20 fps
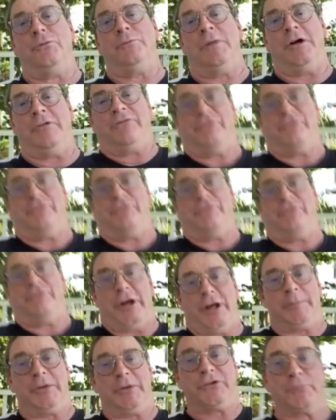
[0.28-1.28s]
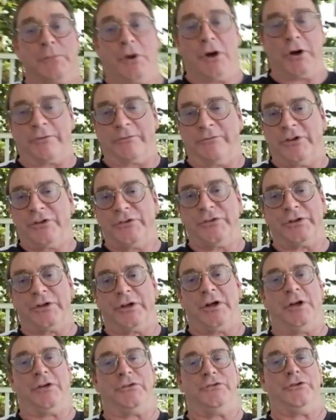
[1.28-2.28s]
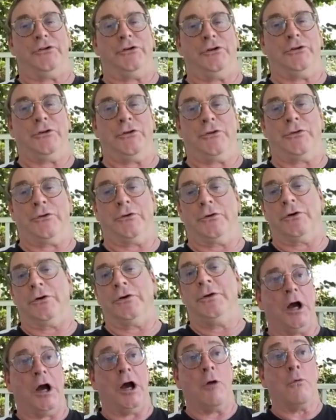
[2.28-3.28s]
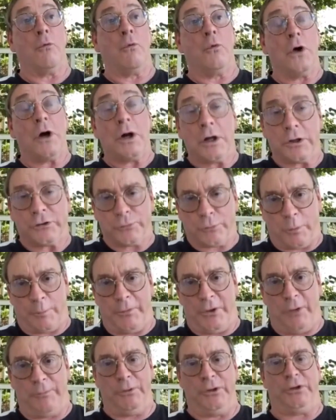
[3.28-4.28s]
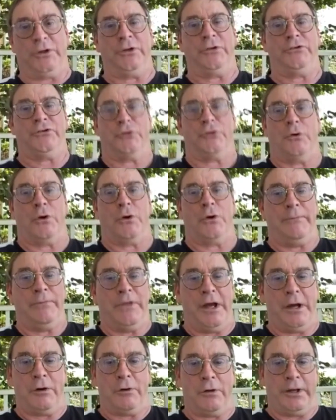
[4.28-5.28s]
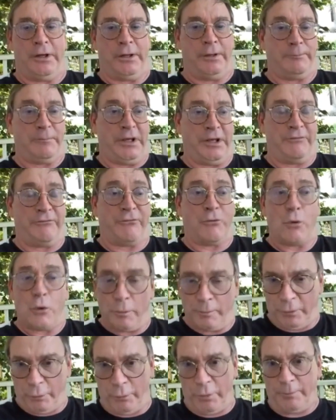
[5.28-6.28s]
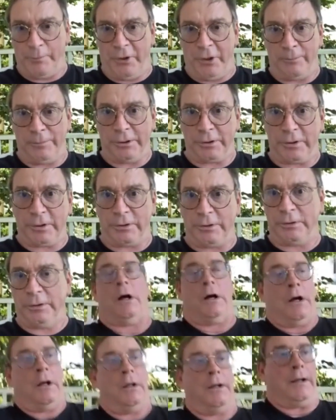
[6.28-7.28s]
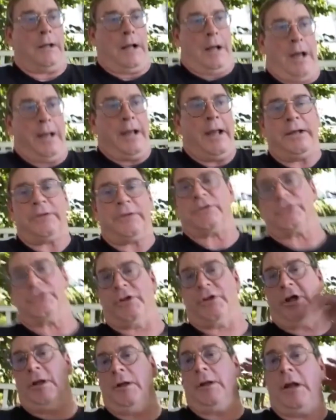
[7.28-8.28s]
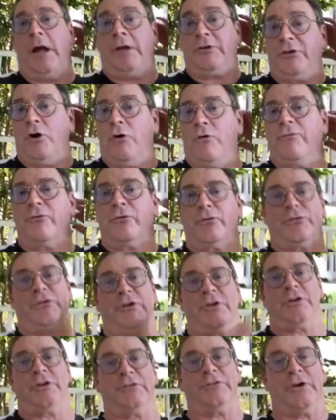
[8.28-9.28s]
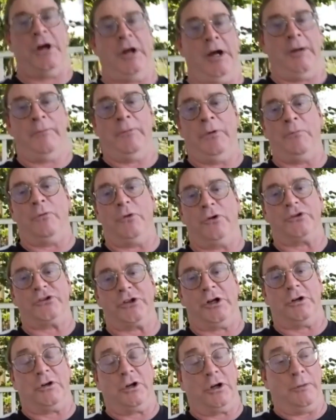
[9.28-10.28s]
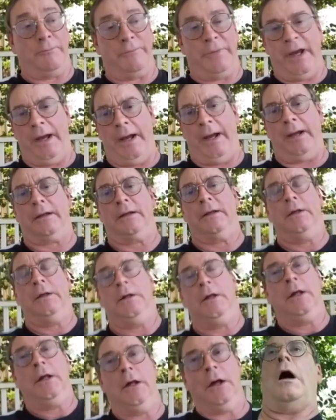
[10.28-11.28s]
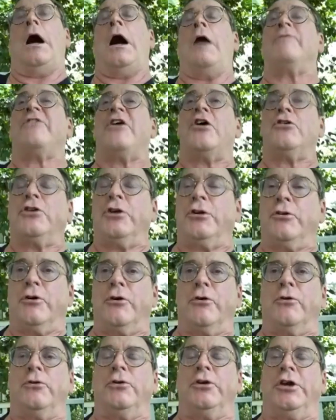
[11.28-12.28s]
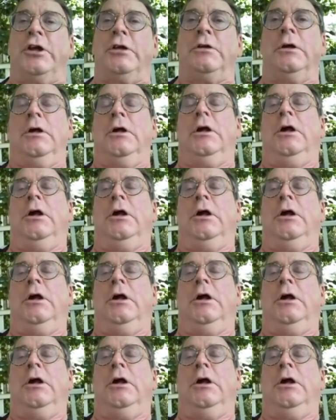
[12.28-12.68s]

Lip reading: my full name is Mark Vincent Costello III. I was Republican, so I am a former Republican. I hate to say it, I don't foresee the time in which I'll come back. I voted early